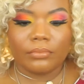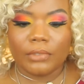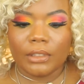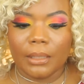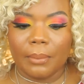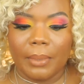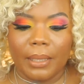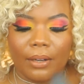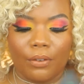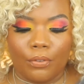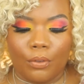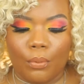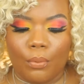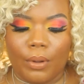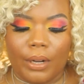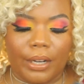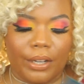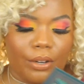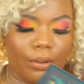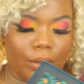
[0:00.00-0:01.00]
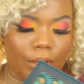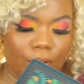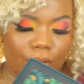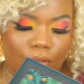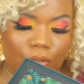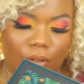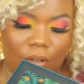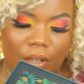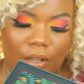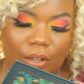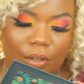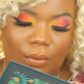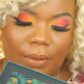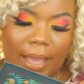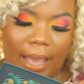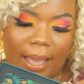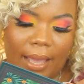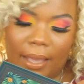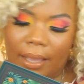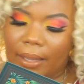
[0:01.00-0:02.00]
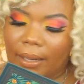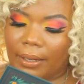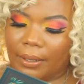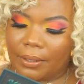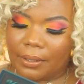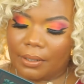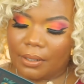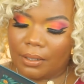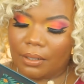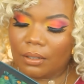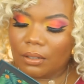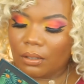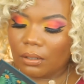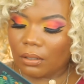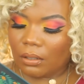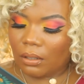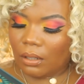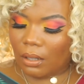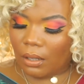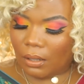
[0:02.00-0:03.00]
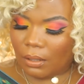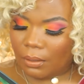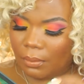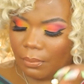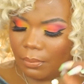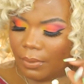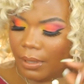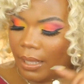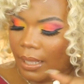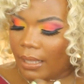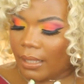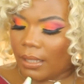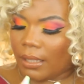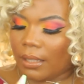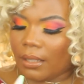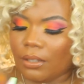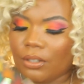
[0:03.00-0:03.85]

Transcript: mean, if you want to do a neutral look, you can. This